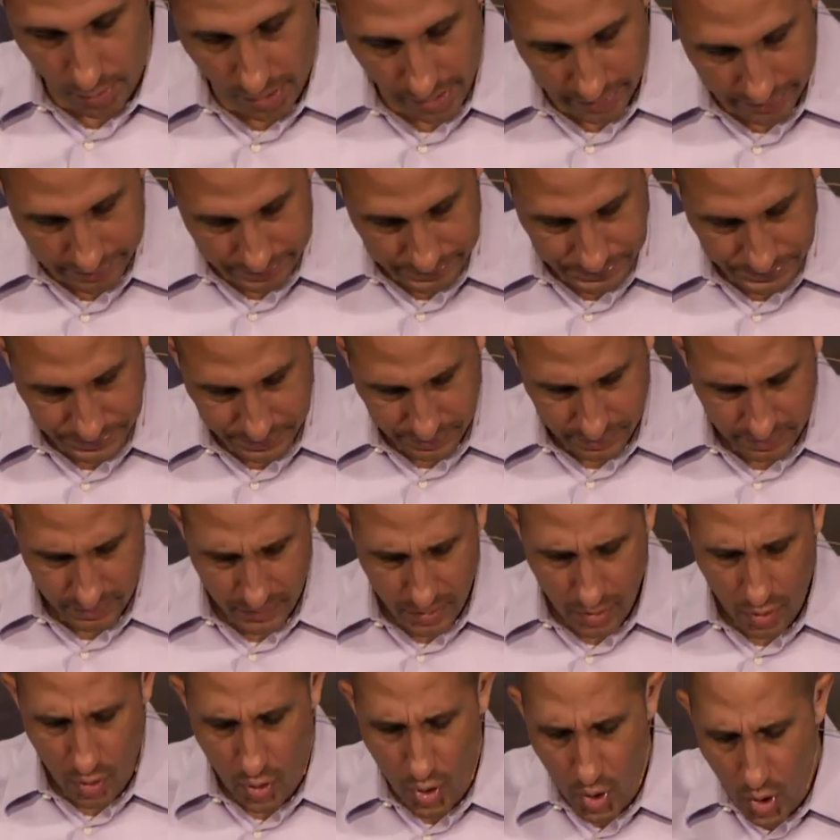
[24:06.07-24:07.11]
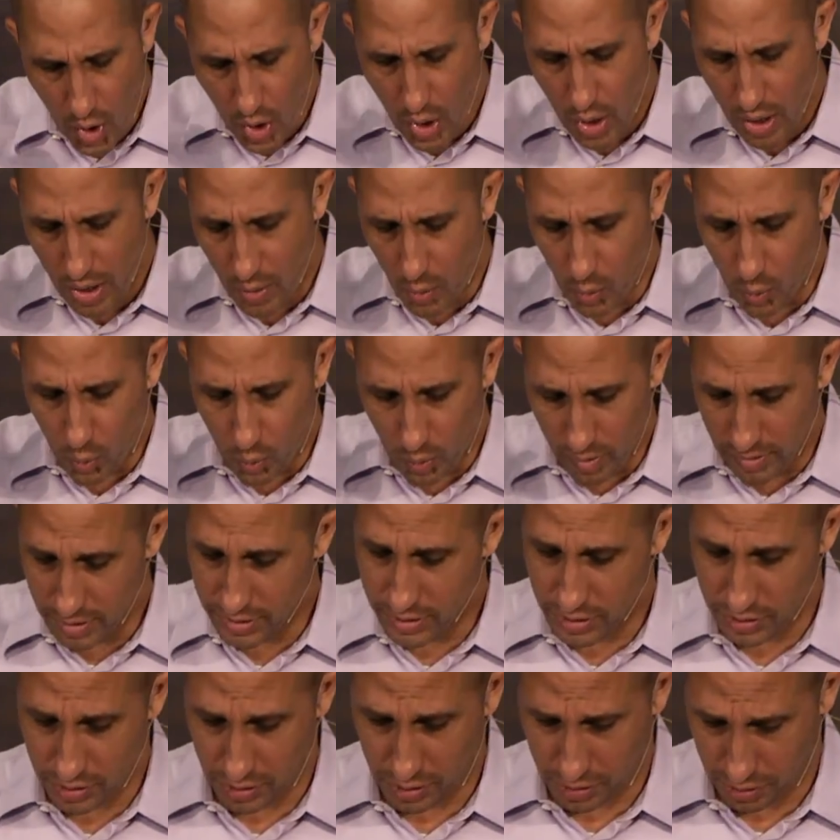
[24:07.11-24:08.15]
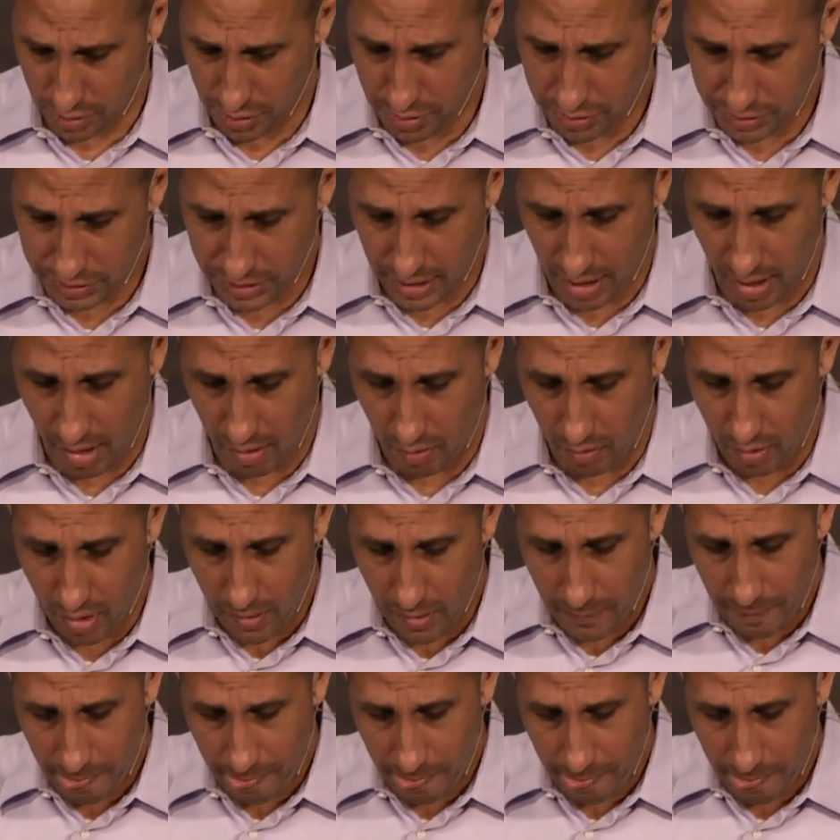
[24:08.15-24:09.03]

1. This is a curse now.